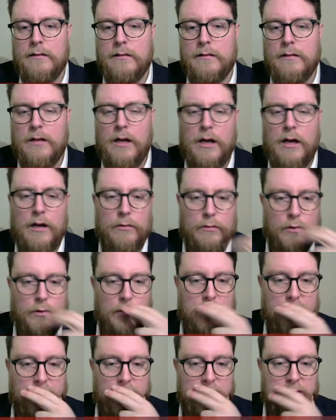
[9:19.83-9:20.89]
Oh,
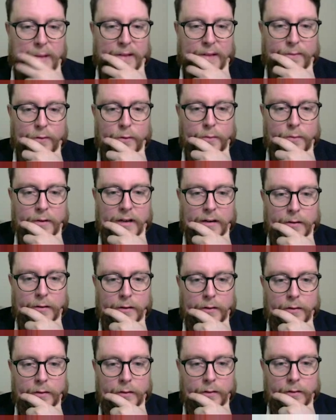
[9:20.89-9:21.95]
God, they've just played through
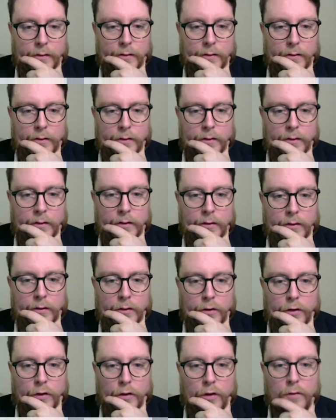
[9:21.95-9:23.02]
Ronaldo.
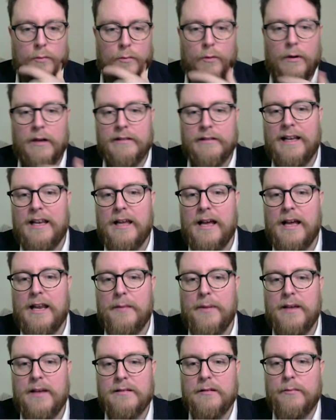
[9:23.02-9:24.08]
Good boy. Dele Alli
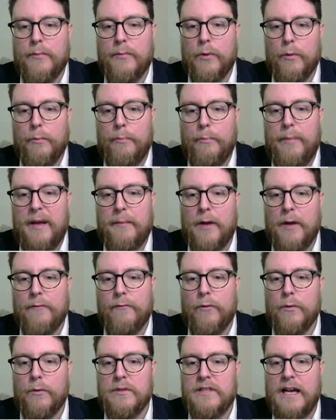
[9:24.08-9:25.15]
picks up the ball. Big punt
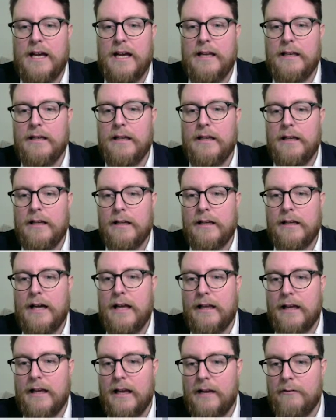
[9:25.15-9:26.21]
forward to Kane.
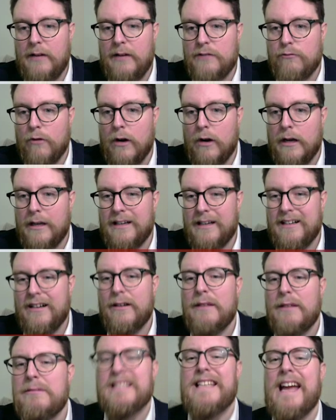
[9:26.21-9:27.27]
Kane, can he release right? Oh,
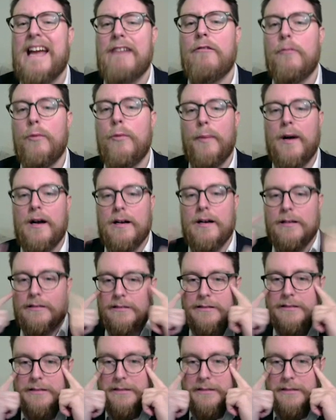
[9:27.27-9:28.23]
that was a terrible pass.